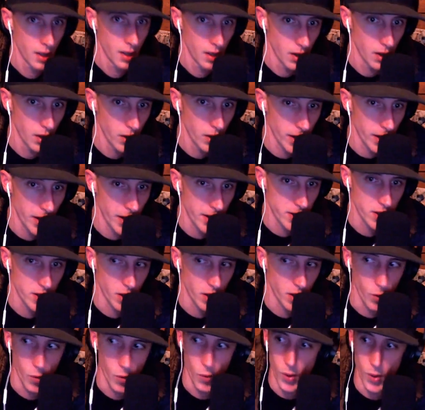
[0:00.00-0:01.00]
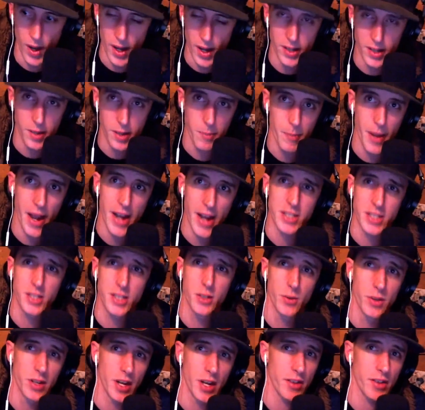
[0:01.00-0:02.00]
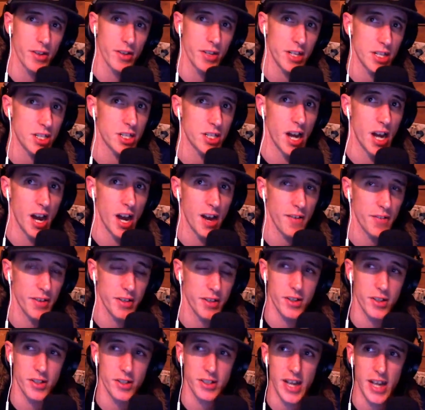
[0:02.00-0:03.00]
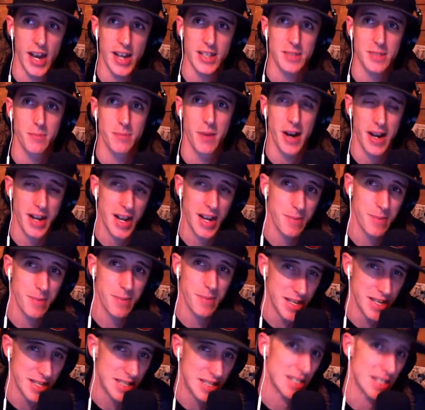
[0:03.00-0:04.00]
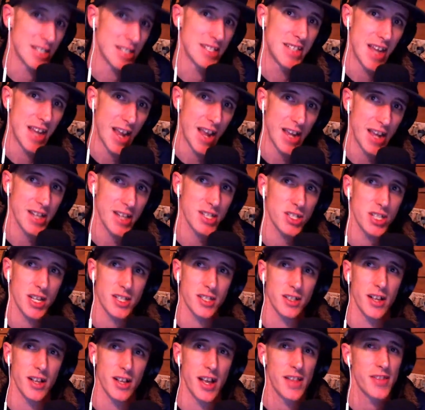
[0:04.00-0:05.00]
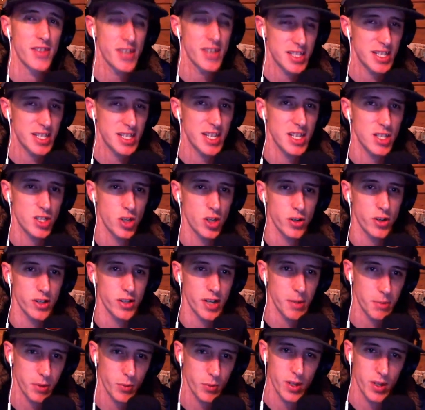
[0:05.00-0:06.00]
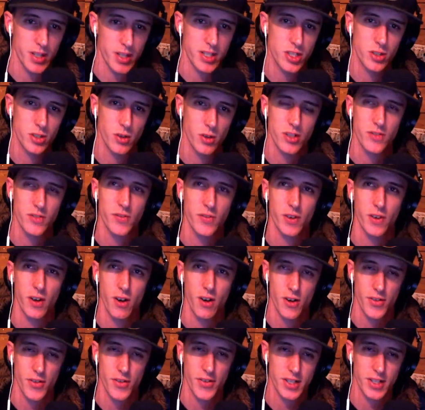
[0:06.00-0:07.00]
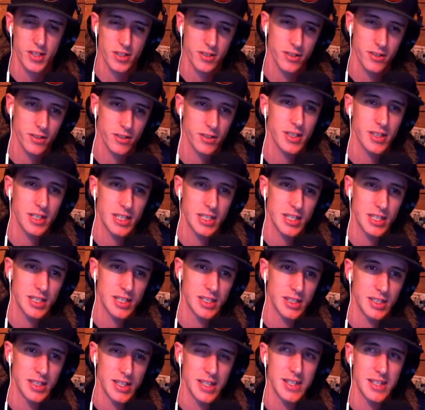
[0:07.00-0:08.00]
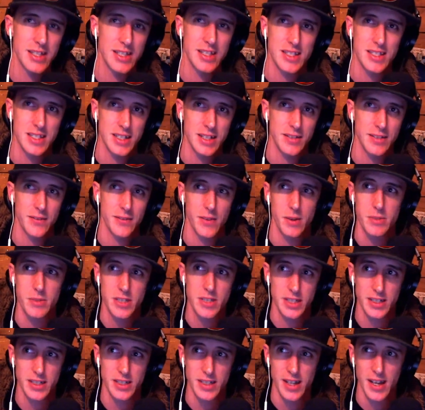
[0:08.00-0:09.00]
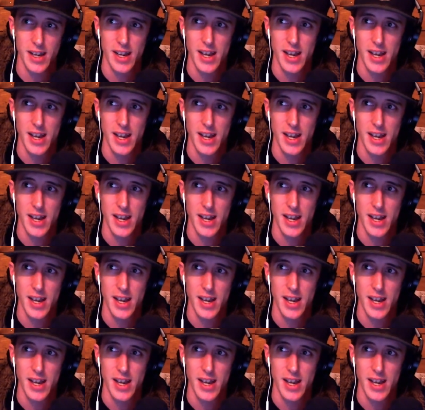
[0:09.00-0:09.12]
Okay, so welcome back to another edition of the Nerdcast. My name is Dan Chessel, and this is your number one source for all things nerdy, geeky in the city of Edmonton.